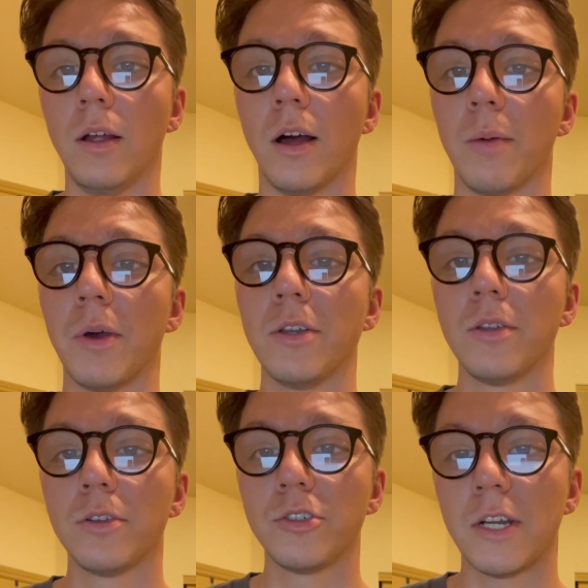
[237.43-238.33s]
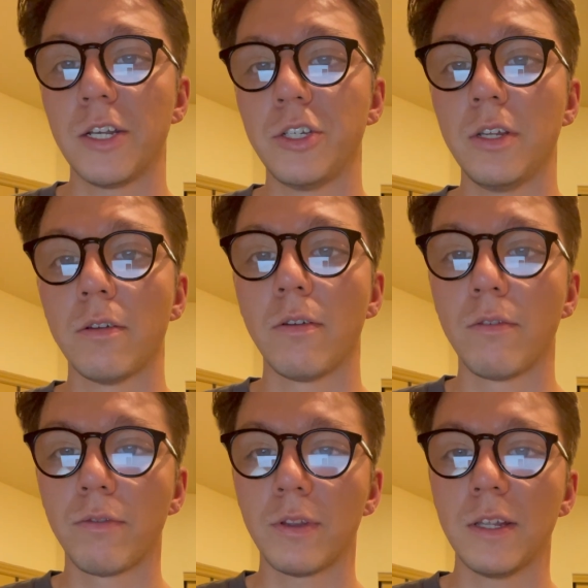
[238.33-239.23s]
Another strategy
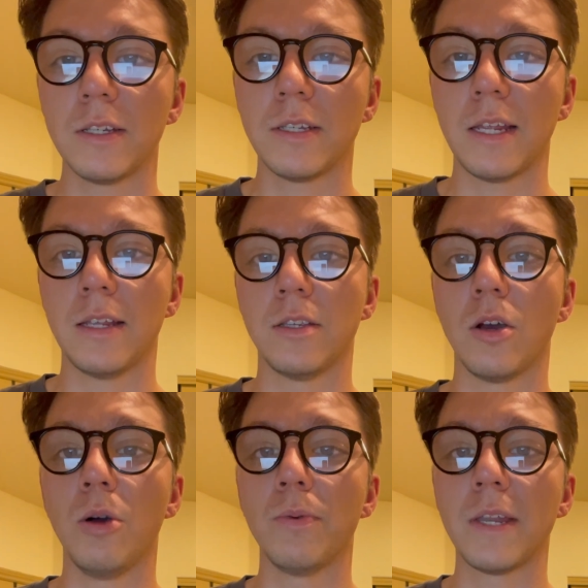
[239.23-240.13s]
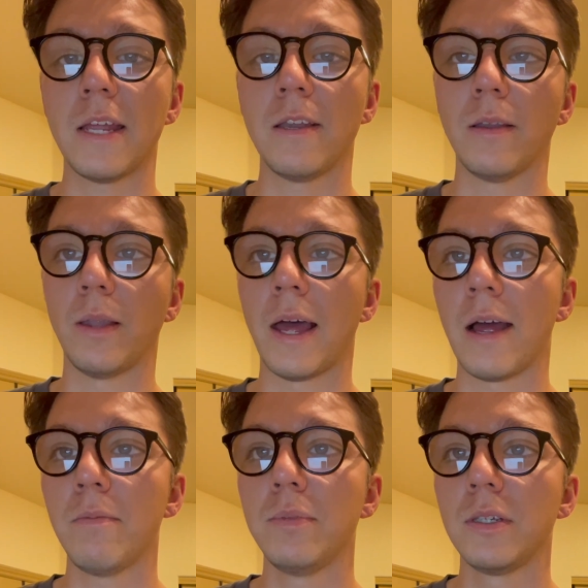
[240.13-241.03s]
for this is open-ended
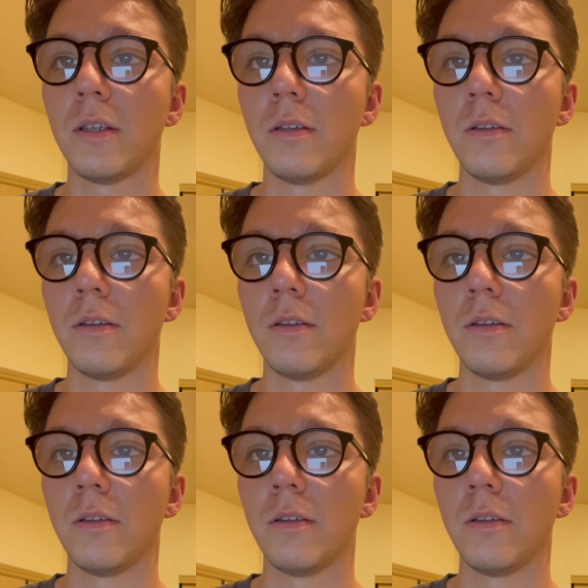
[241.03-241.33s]
labs.